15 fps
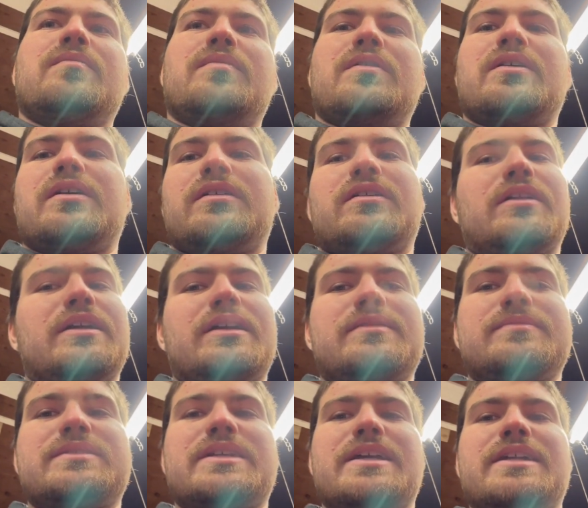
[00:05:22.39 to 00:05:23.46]
But like
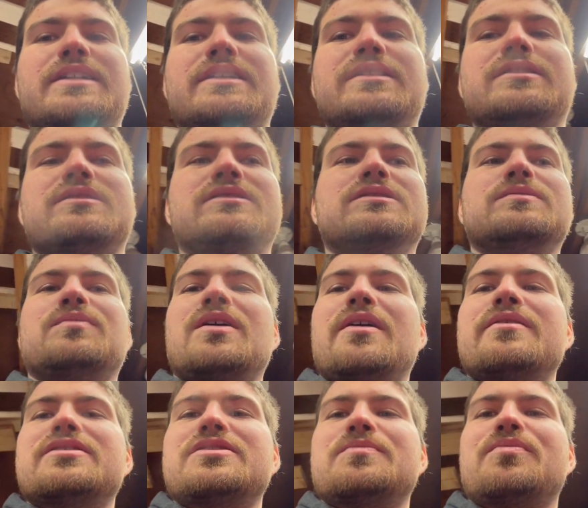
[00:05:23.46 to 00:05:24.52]
I'm saying, you
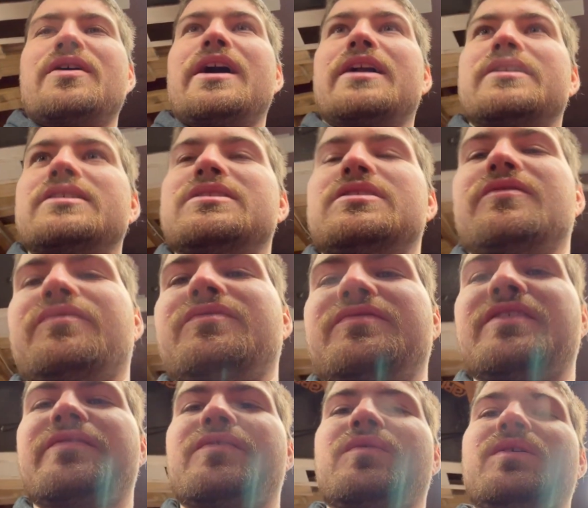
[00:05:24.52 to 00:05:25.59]
probably should practice if you've
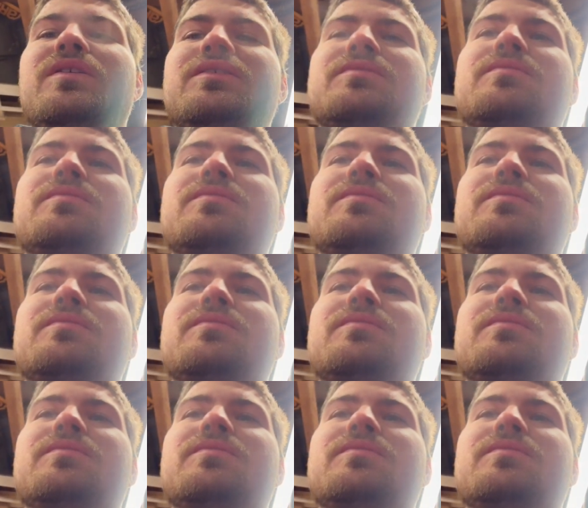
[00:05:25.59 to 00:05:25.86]
never welded